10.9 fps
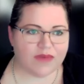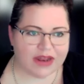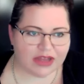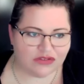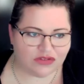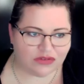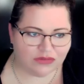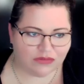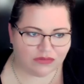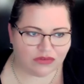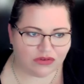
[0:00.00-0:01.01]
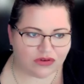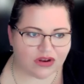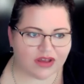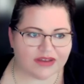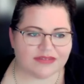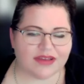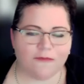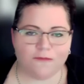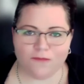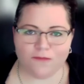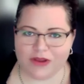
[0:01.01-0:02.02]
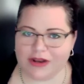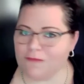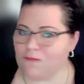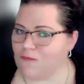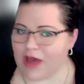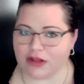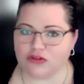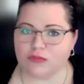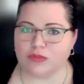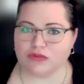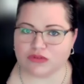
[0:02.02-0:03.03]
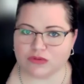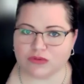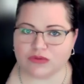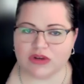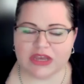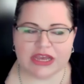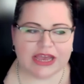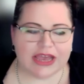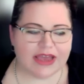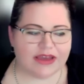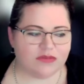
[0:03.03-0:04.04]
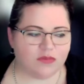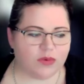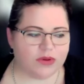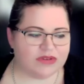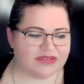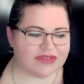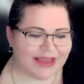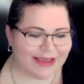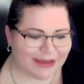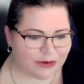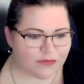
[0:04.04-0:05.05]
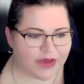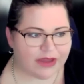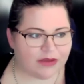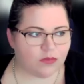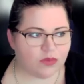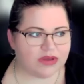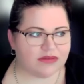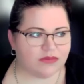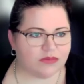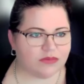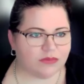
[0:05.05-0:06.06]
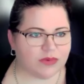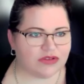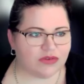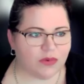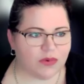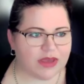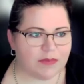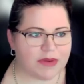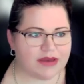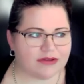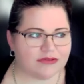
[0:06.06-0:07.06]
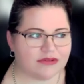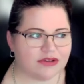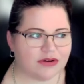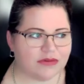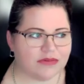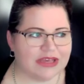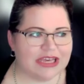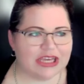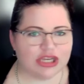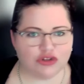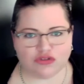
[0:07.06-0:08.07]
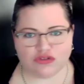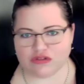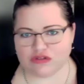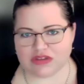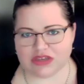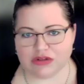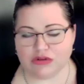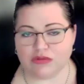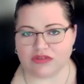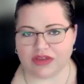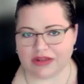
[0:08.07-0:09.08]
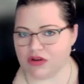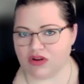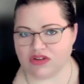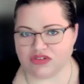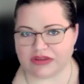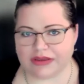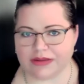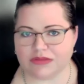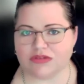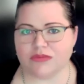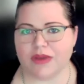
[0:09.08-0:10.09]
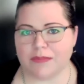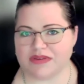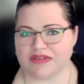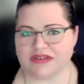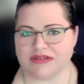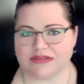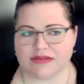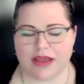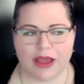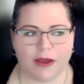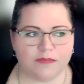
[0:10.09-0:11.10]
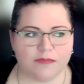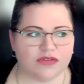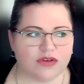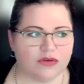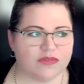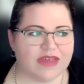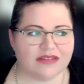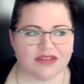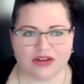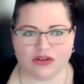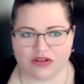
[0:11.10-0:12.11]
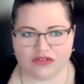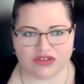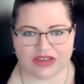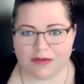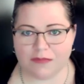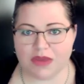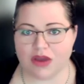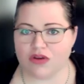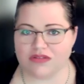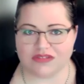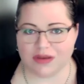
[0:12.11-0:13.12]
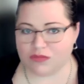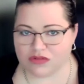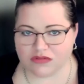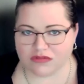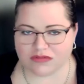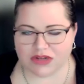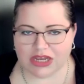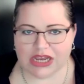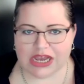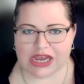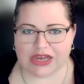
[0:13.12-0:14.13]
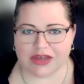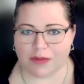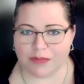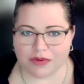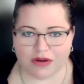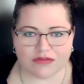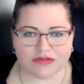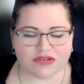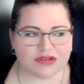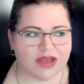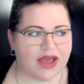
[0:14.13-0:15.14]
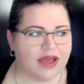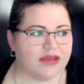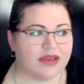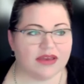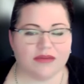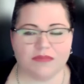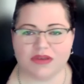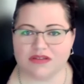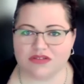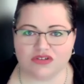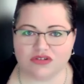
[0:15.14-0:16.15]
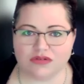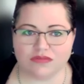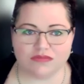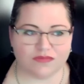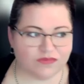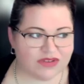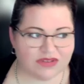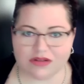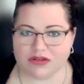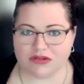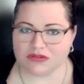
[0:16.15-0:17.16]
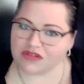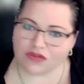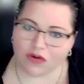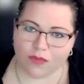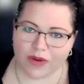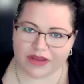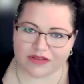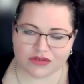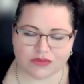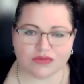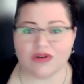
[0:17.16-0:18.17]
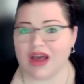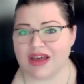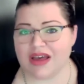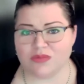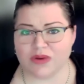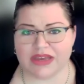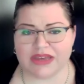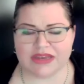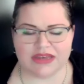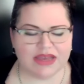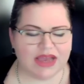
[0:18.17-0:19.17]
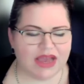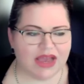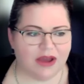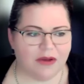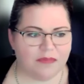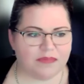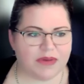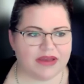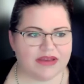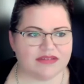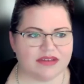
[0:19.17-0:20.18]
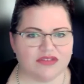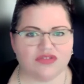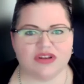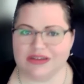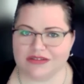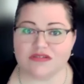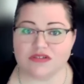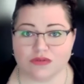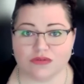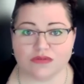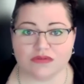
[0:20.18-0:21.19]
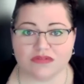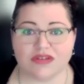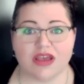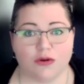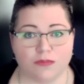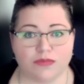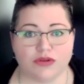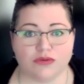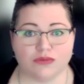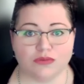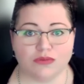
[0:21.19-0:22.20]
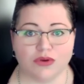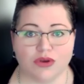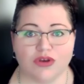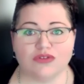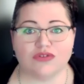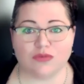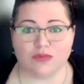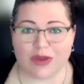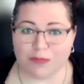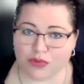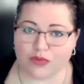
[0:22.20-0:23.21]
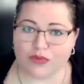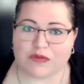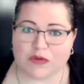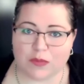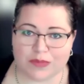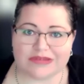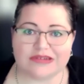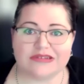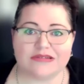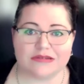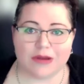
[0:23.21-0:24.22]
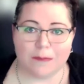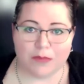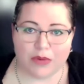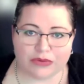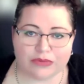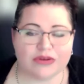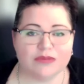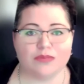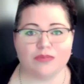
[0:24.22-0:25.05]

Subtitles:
failing to utilize a really valuable tool. And when we say innovate, we're talking about introducing a new technology into our business. So that technology can be a conceptual approach, it can be a digital physical software tool, hardware, but essentially it's a tool to help you to improve your business model